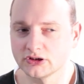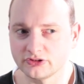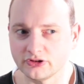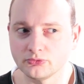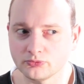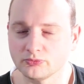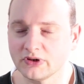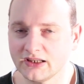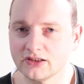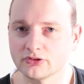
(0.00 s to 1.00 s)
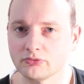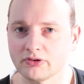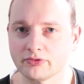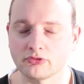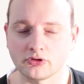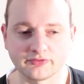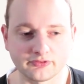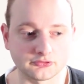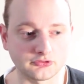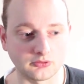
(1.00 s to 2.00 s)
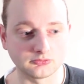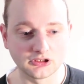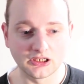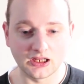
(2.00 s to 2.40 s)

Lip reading: She really is a great photographer. So